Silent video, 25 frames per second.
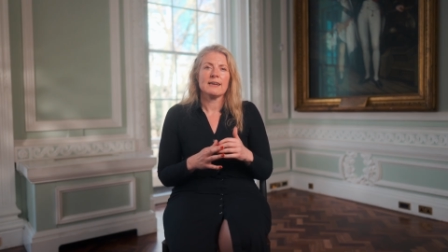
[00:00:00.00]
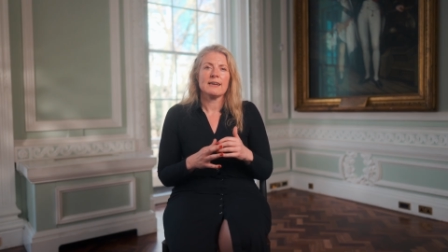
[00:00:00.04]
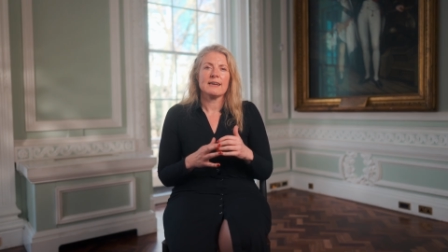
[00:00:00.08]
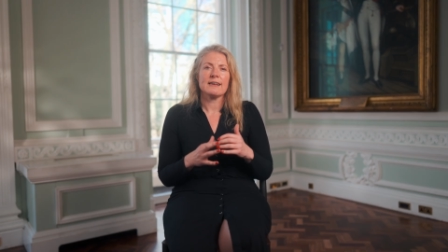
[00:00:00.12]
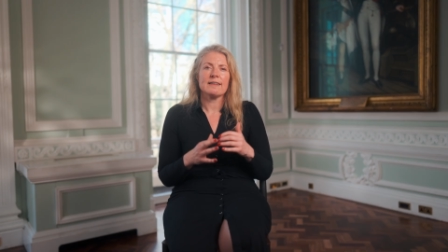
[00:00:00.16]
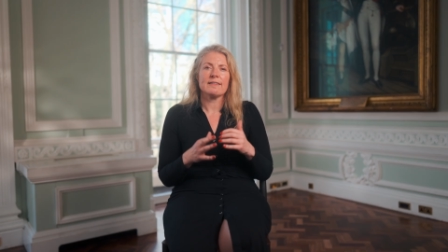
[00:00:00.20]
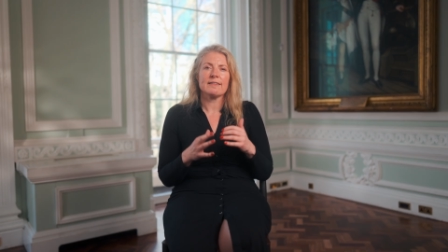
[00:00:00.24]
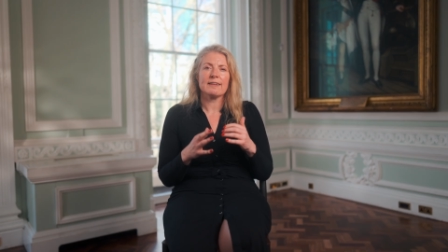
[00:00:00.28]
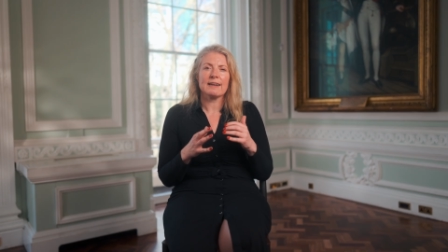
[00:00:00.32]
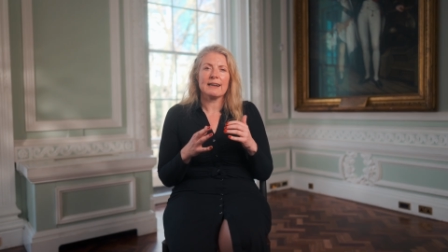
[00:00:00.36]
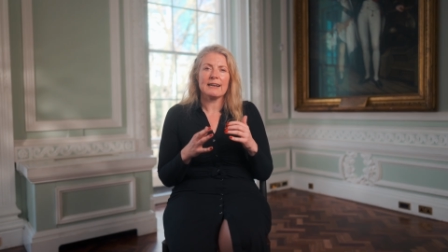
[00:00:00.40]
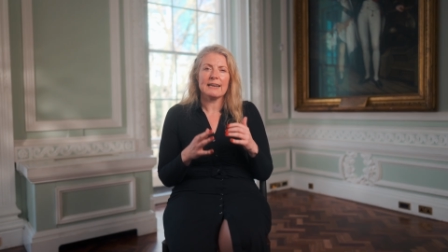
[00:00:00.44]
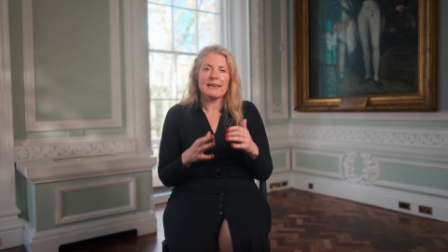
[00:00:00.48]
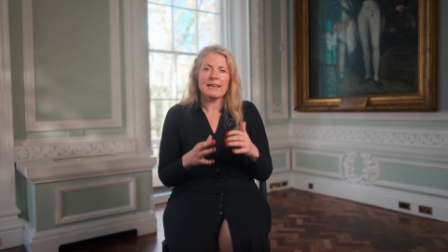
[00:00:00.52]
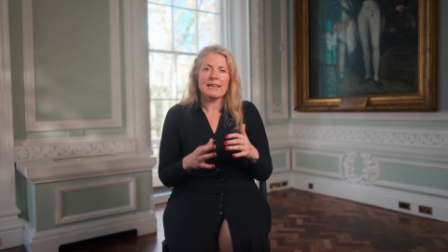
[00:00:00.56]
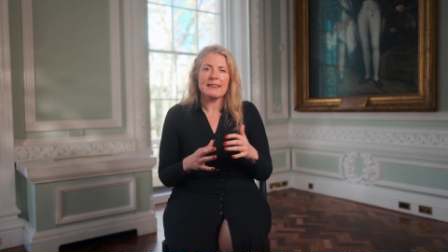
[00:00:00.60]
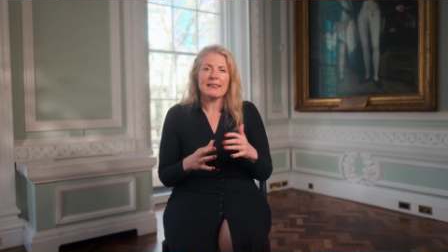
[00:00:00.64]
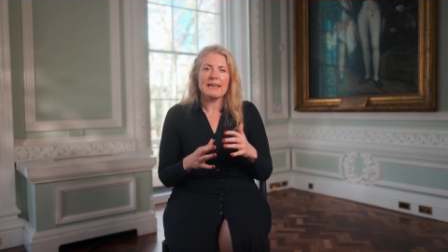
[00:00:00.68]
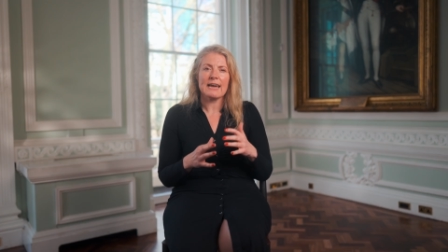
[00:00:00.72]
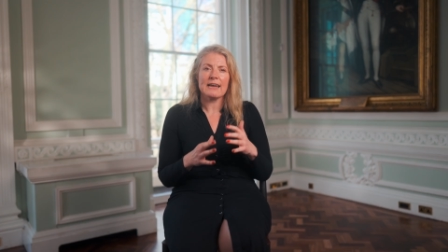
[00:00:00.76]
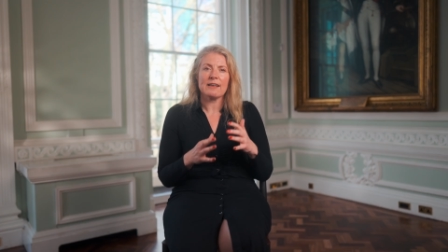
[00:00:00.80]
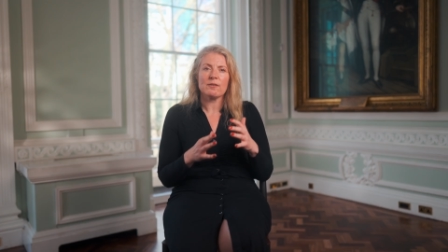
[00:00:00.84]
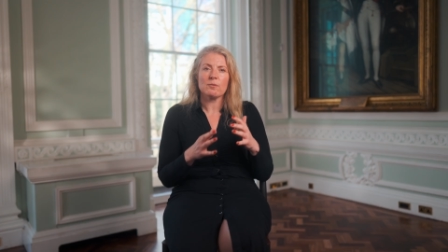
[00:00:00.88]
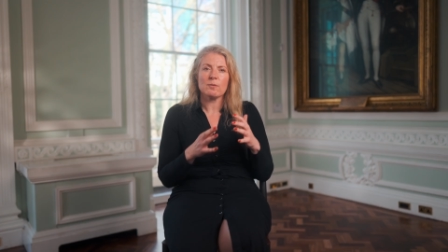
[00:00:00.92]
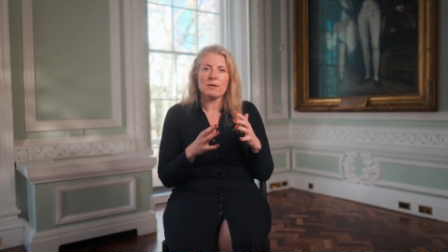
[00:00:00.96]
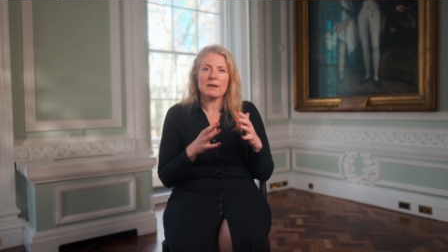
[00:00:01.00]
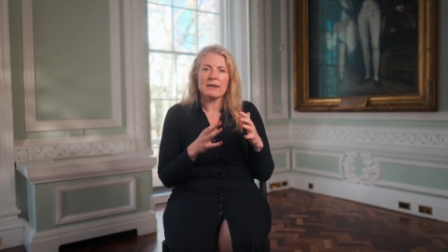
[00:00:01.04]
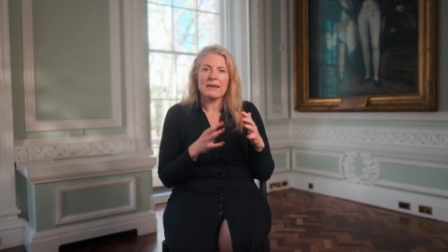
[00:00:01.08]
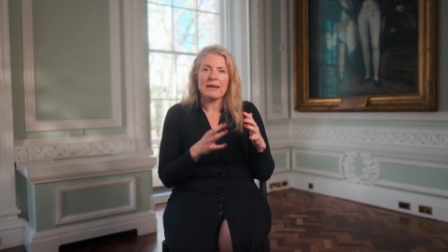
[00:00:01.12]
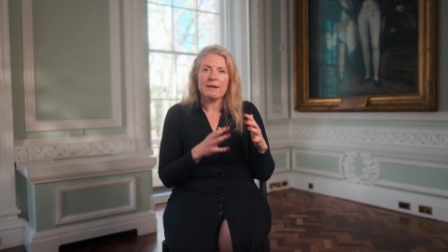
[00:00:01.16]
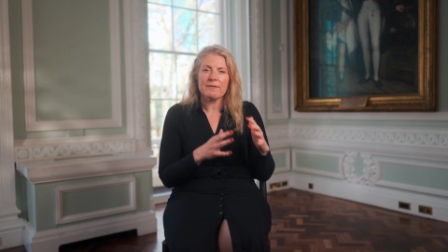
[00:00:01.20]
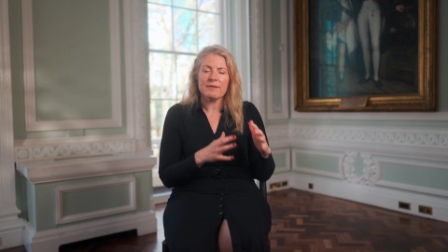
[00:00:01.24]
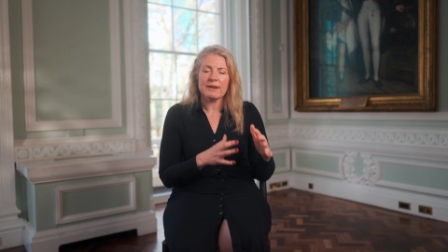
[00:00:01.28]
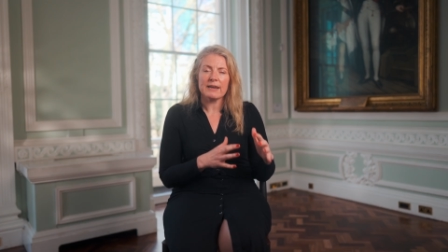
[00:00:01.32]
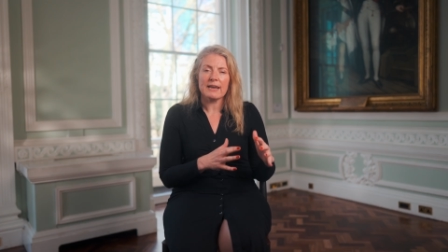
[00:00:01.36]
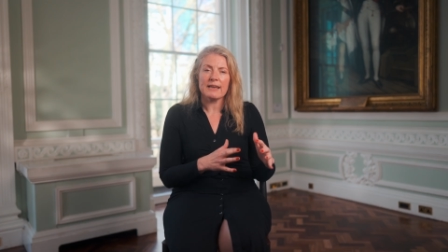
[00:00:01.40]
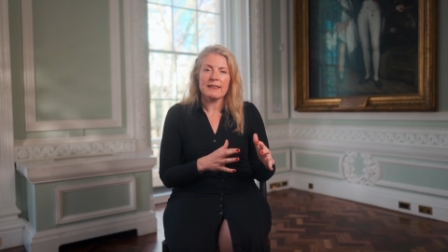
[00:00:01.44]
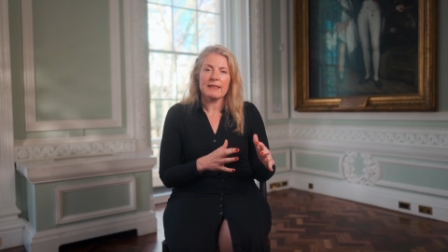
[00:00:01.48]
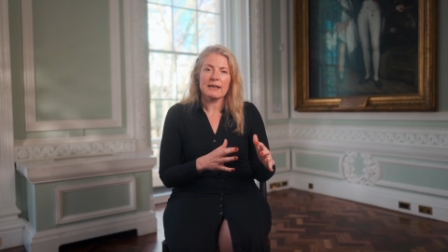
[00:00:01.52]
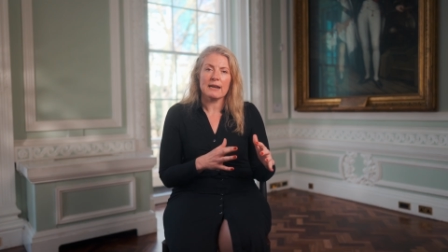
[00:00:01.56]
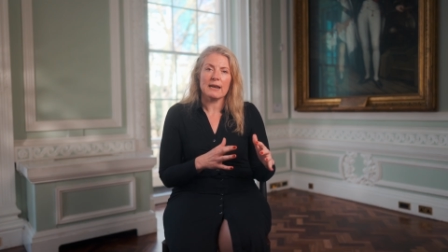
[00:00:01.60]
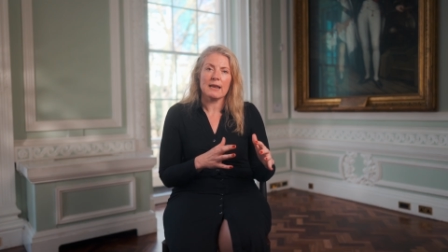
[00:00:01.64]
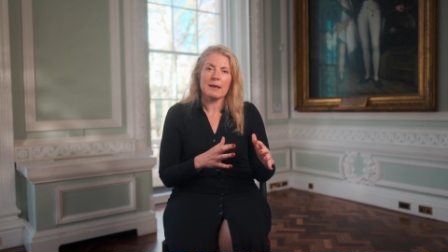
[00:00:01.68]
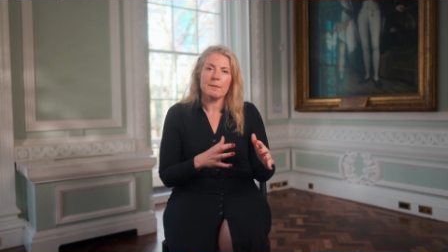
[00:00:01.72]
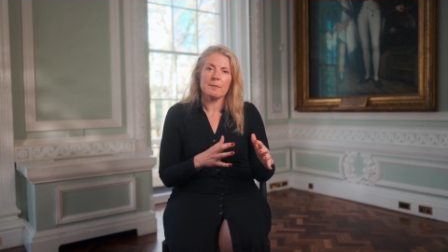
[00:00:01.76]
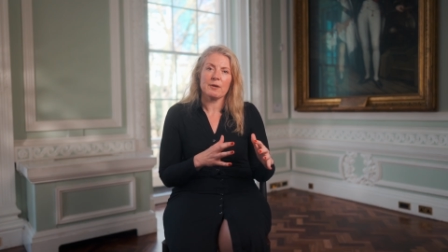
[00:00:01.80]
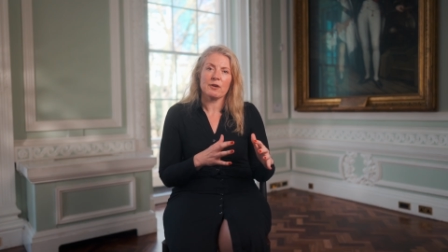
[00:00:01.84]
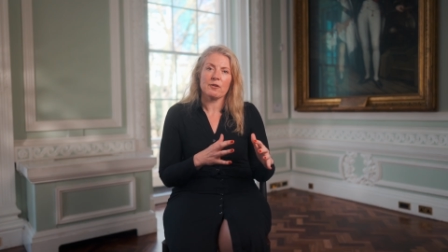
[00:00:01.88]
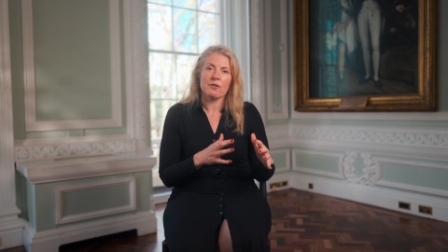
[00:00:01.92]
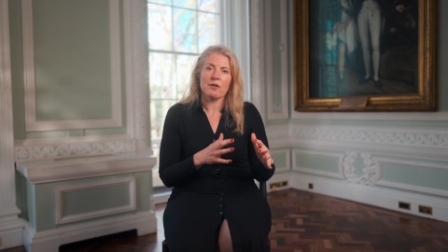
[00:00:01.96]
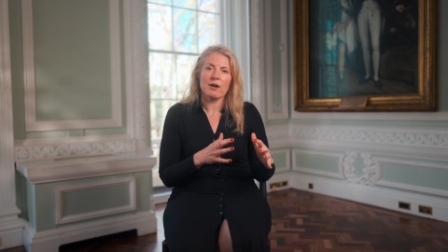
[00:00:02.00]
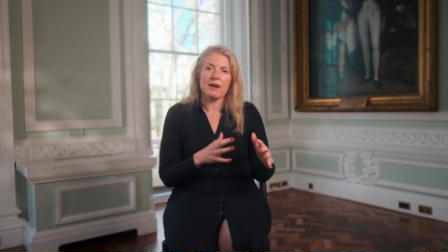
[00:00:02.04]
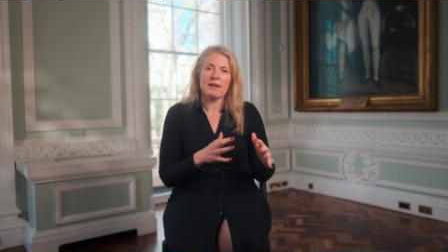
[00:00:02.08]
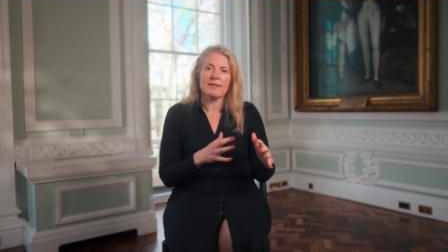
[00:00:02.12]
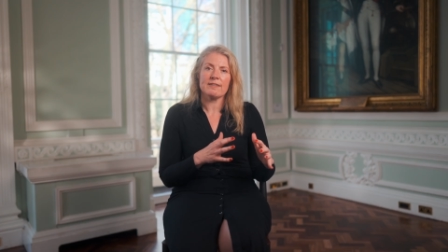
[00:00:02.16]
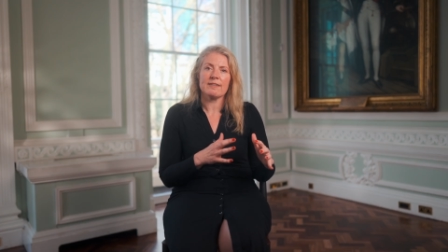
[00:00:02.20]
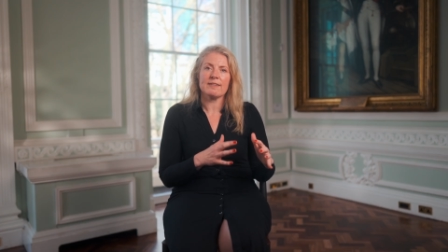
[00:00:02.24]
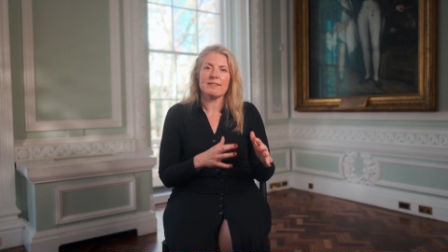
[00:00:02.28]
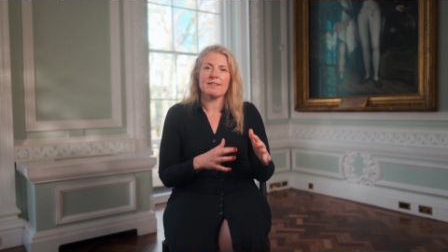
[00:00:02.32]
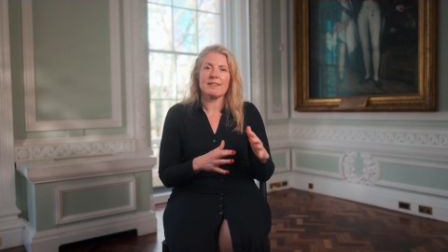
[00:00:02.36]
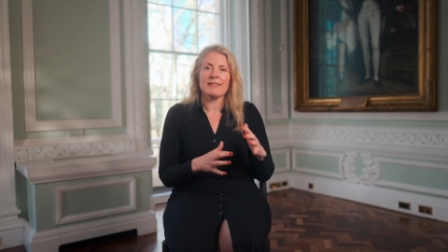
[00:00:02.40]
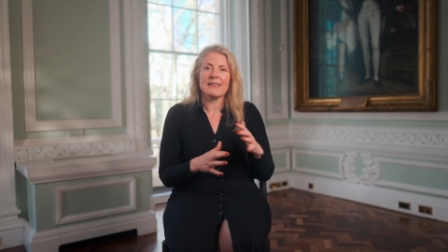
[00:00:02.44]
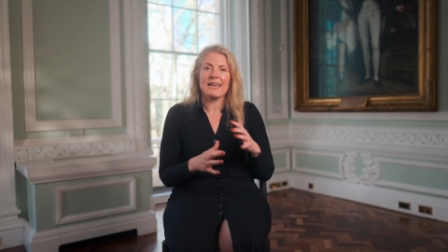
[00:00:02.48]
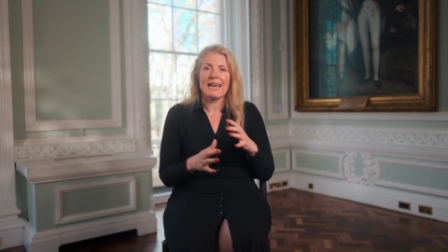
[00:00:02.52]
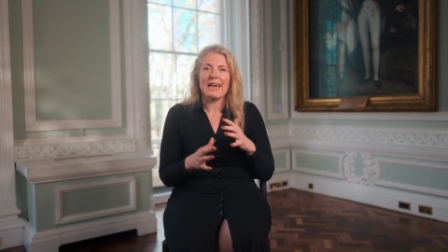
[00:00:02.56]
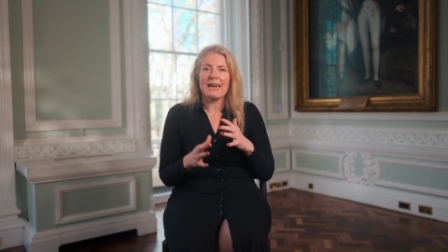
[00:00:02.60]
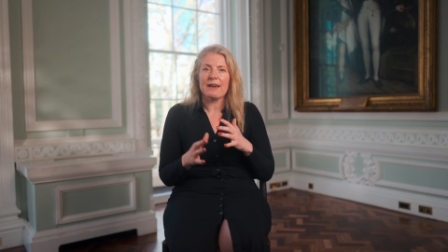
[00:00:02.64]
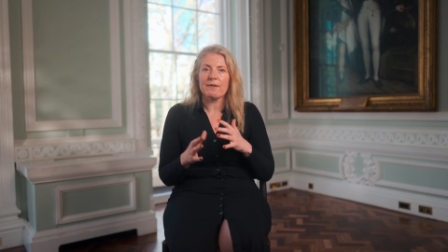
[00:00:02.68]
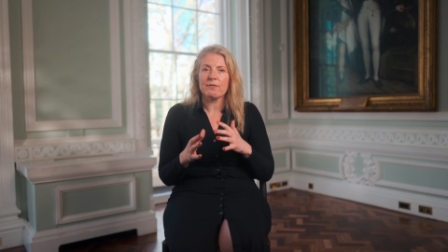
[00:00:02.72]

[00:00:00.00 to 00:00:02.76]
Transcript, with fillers: It's clear that as we navigate the climate crisis in the